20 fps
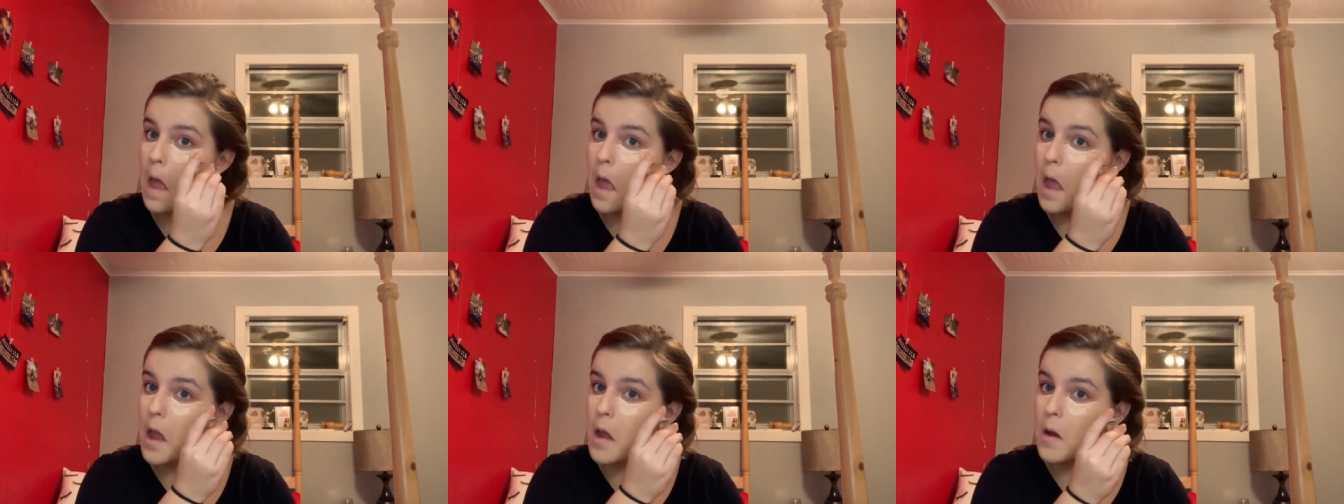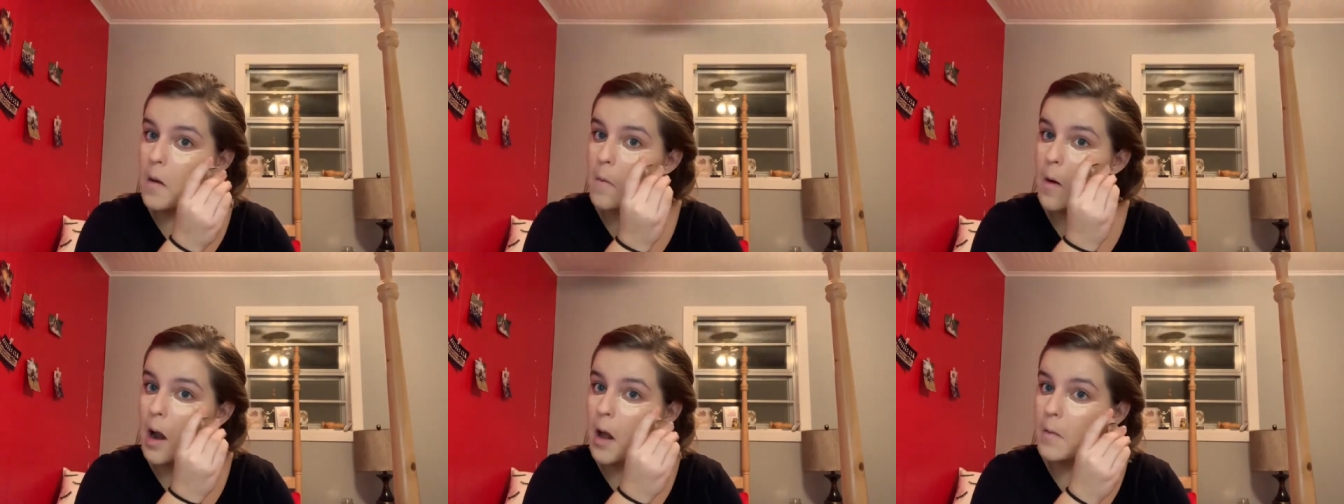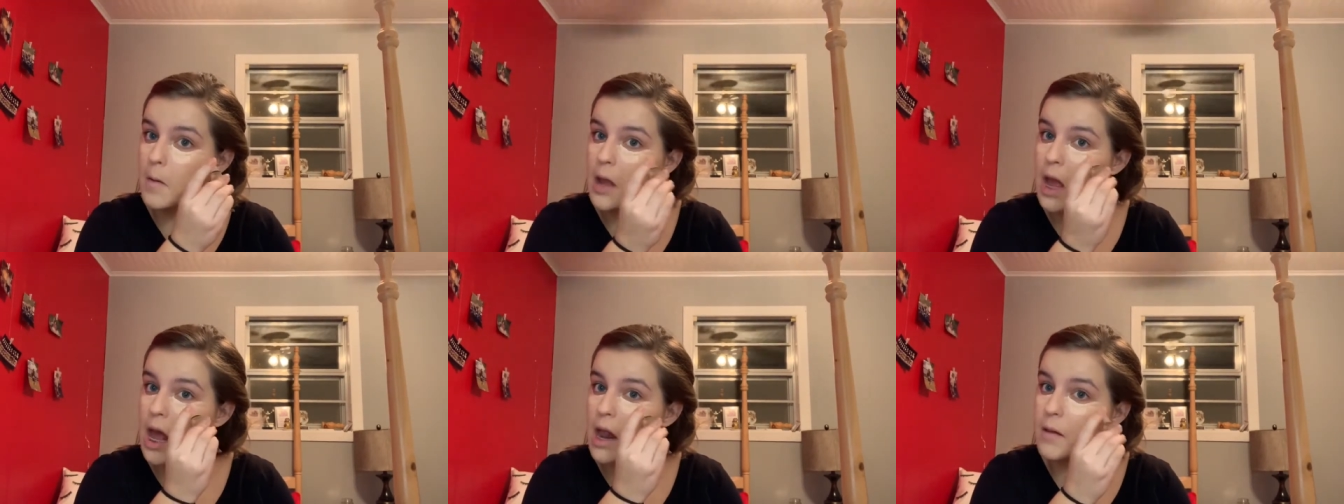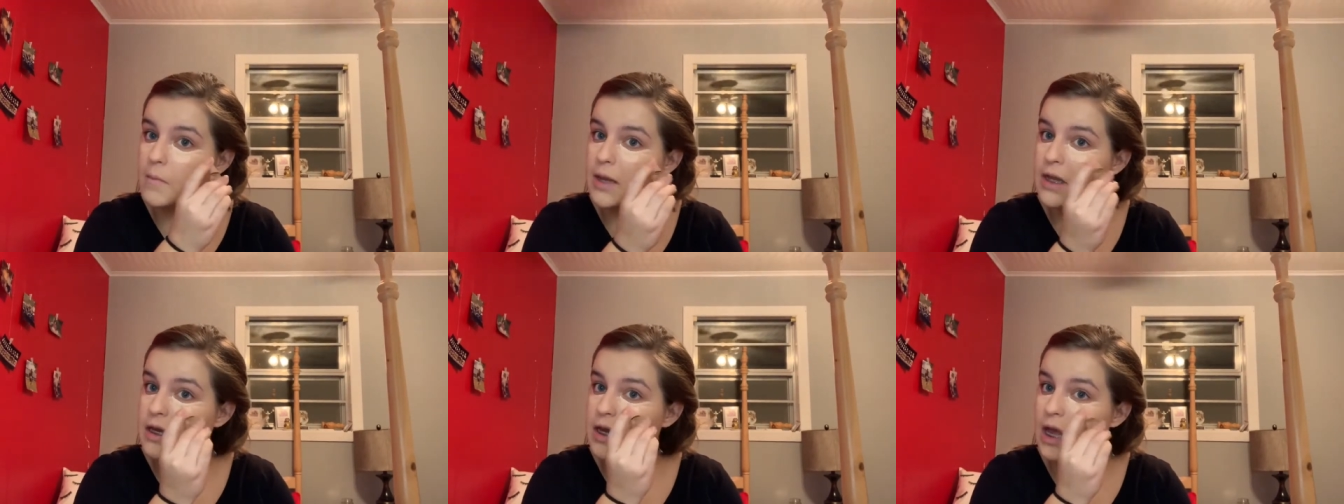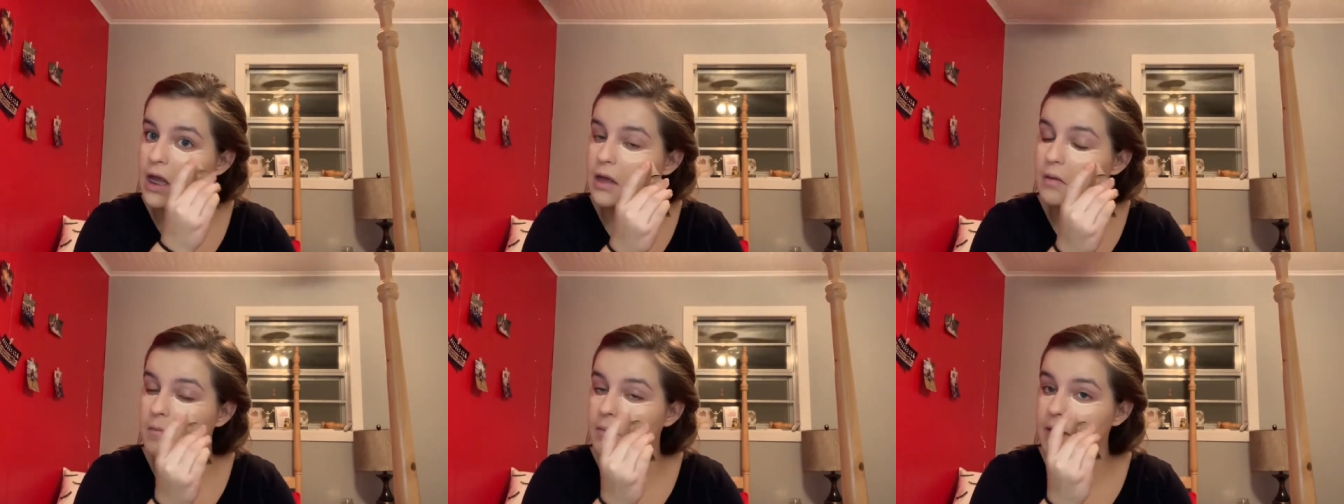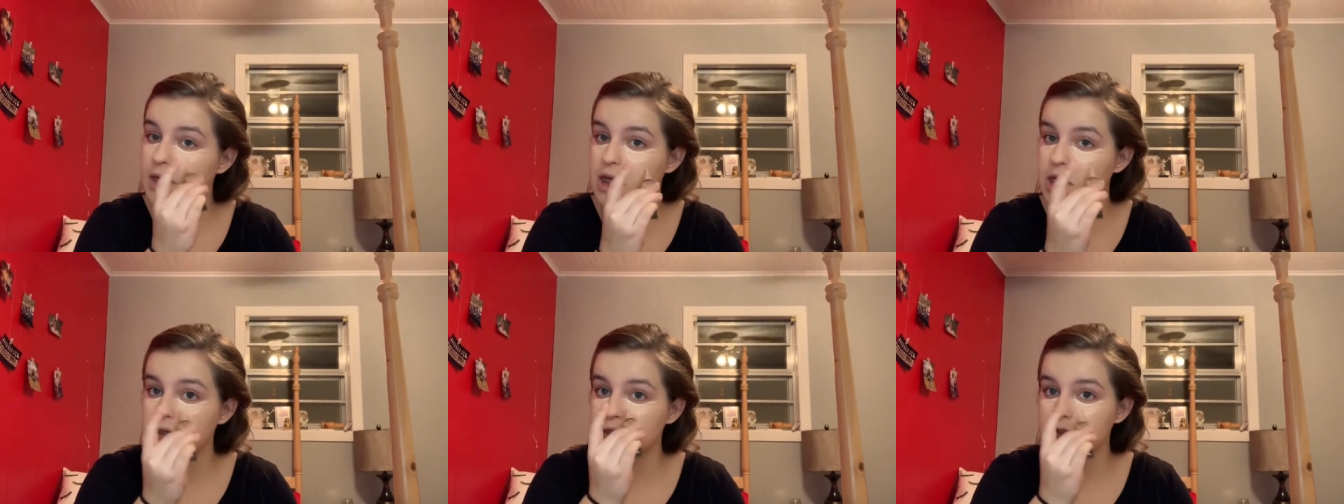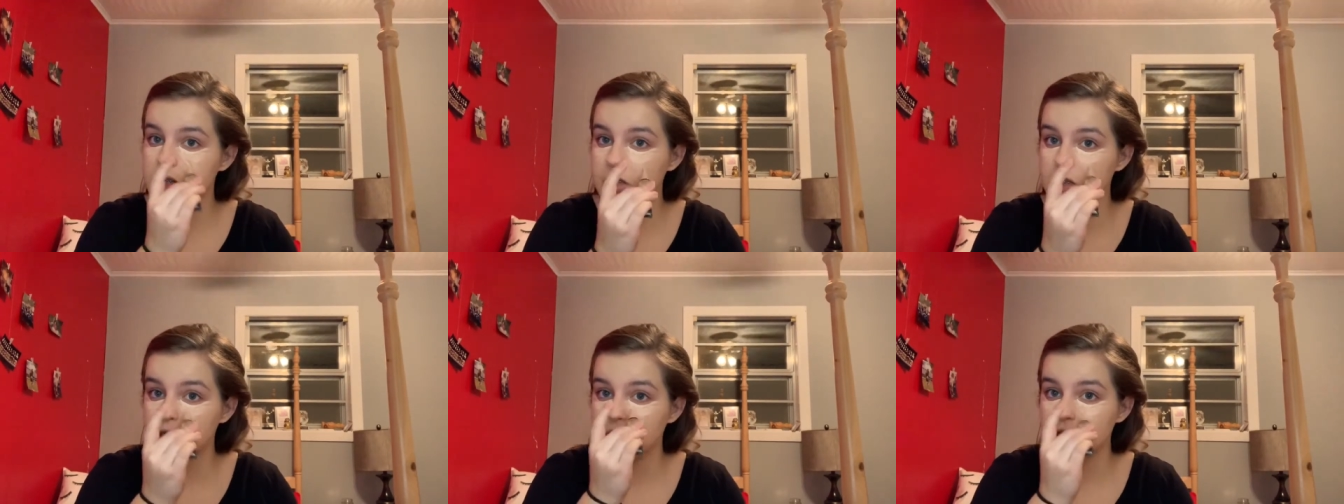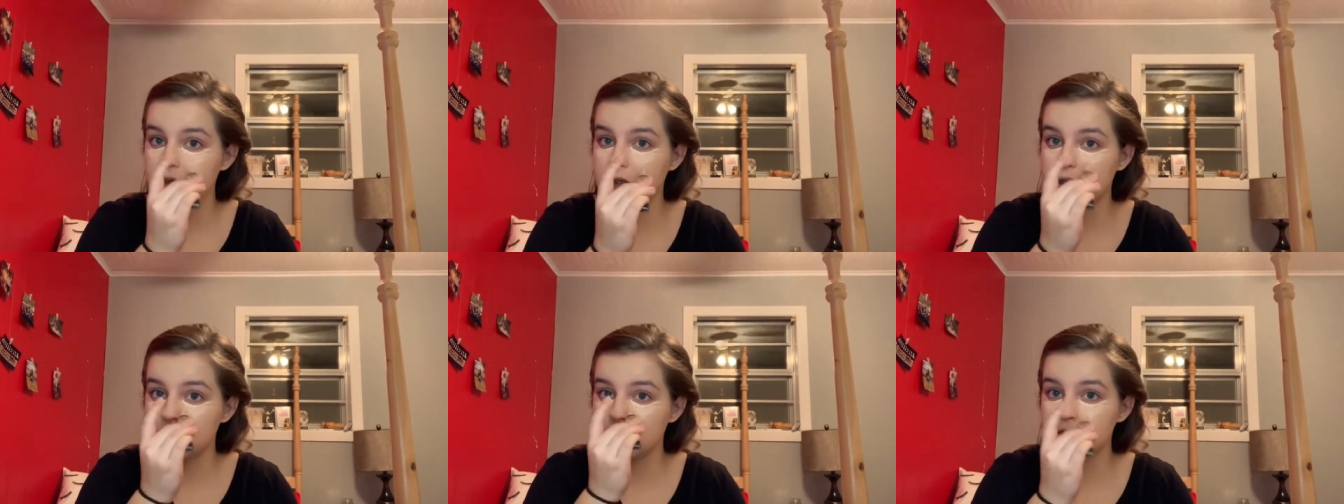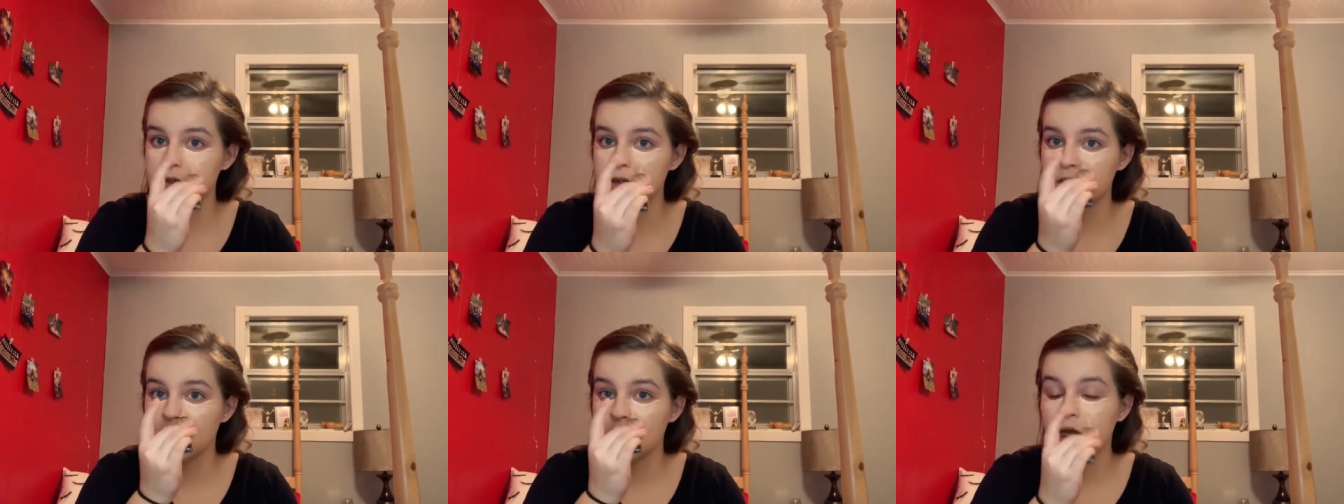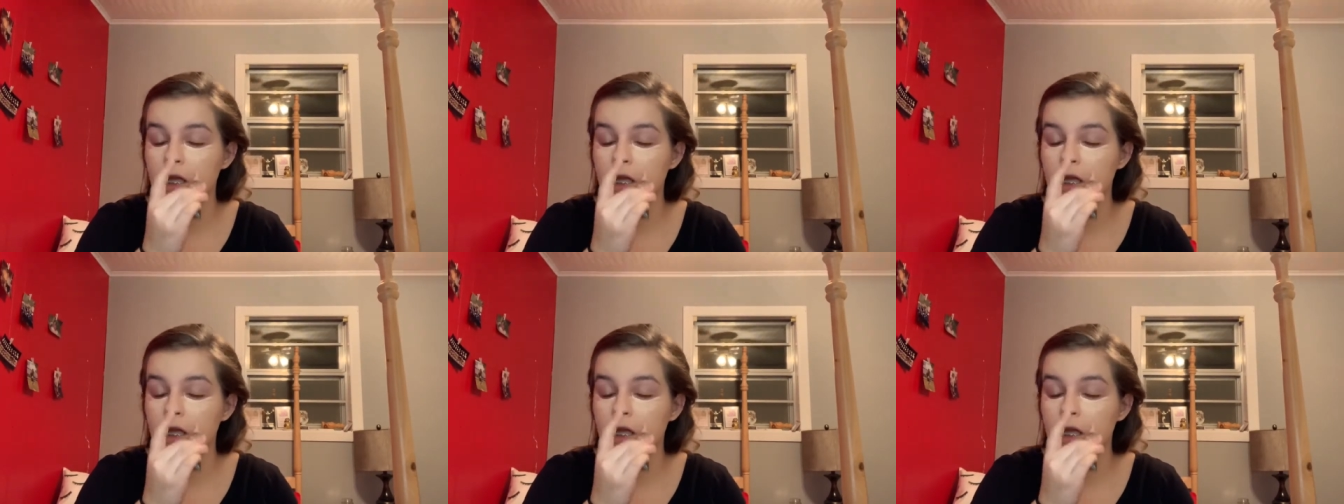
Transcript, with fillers: you're probably going to be taking pictures.